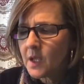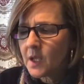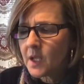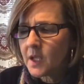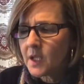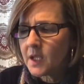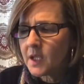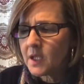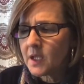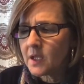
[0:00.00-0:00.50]

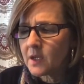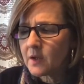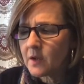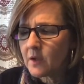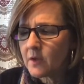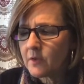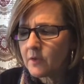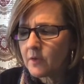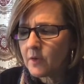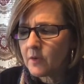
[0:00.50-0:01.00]

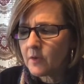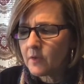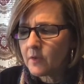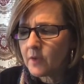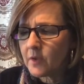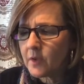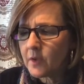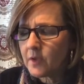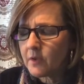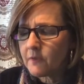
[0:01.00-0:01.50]

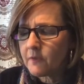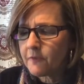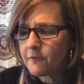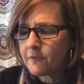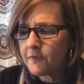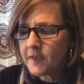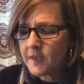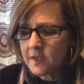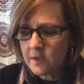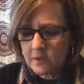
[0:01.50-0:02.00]
it
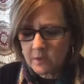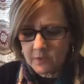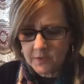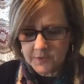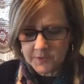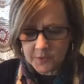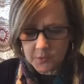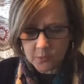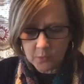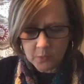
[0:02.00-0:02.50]

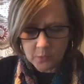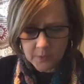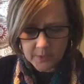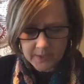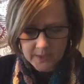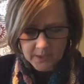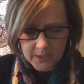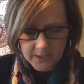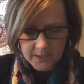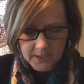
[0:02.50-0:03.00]
feels
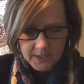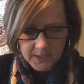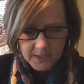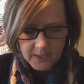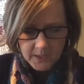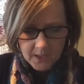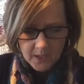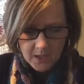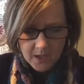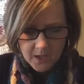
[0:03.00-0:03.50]

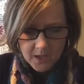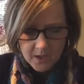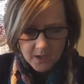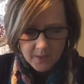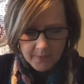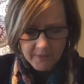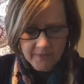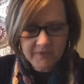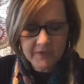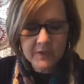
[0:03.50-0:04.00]
really,
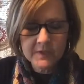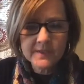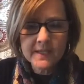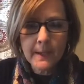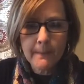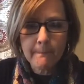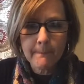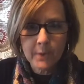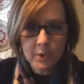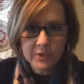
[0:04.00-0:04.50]
it feels like
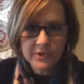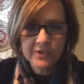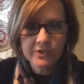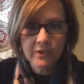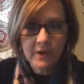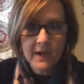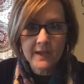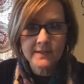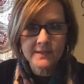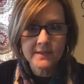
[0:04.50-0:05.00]

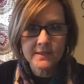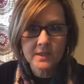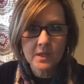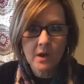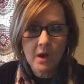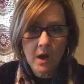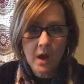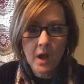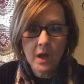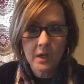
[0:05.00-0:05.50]
mercerized
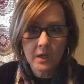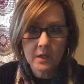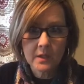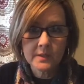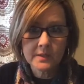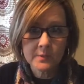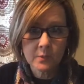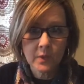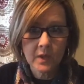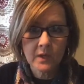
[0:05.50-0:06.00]
cotton
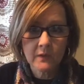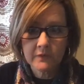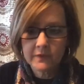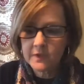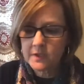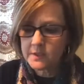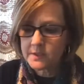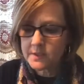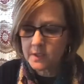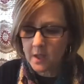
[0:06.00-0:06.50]
is what it
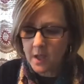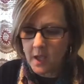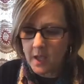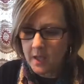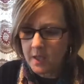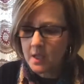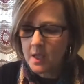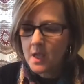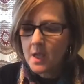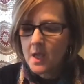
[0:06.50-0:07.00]
feels
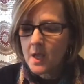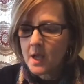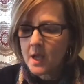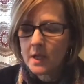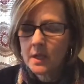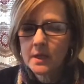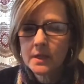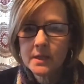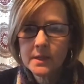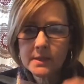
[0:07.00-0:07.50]
like.
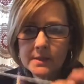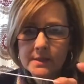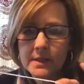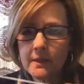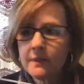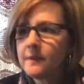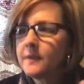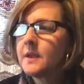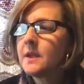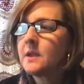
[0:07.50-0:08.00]
And it is a
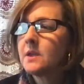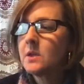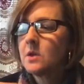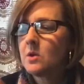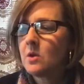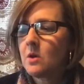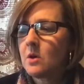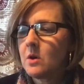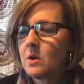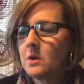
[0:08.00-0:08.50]
thin
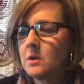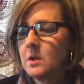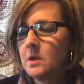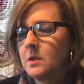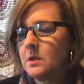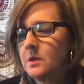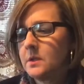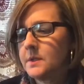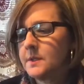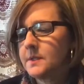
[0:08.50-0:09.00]
yarn.
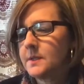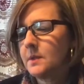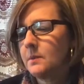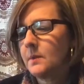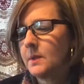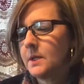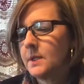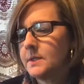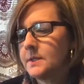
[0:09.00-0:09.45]
Let's see what it is.